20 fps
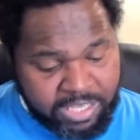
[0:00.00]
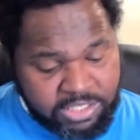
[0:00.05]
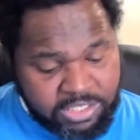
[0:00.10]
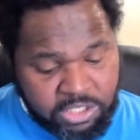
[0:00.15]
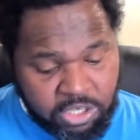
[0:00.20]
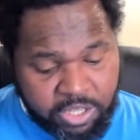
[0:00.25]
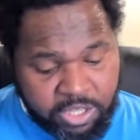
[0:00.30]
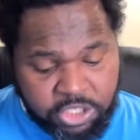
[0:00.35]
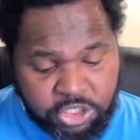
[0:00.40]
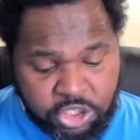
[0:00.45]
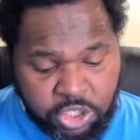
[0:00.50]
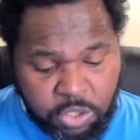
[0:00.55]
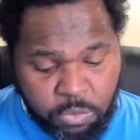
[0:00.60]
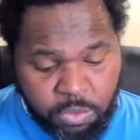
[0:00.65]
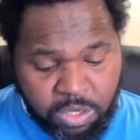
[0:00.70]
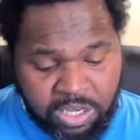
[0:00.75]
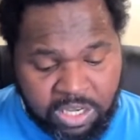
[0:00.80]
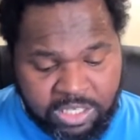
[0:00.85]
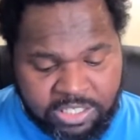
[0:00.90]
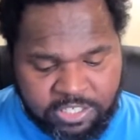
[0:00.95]
But I saw that
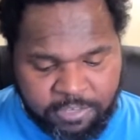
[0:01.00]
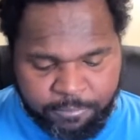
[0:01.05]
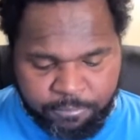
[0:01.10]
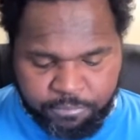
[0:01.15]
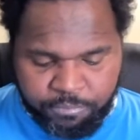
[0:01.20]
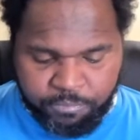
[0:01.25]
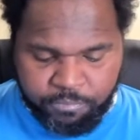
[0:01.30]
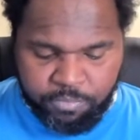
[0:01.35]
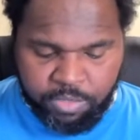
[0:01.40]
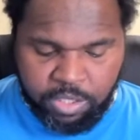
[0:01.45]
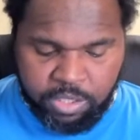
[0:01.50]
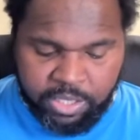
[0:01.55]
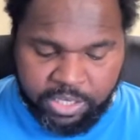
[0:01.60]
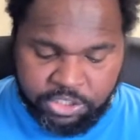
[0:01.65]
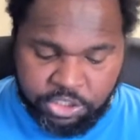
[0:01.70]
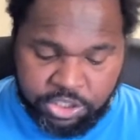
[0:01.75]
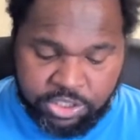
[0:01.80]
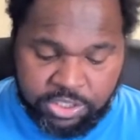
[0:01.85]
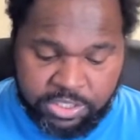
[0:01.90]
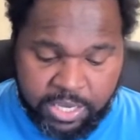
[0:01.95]
she was, like
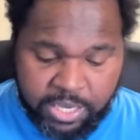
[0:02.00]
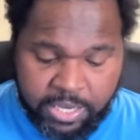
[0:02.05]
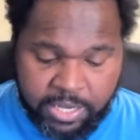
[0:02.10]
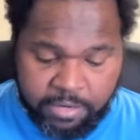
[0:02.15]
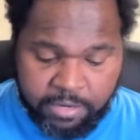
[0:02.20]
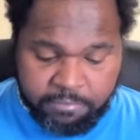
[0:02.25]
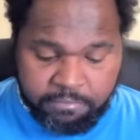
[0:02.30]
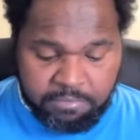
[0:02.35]
she said,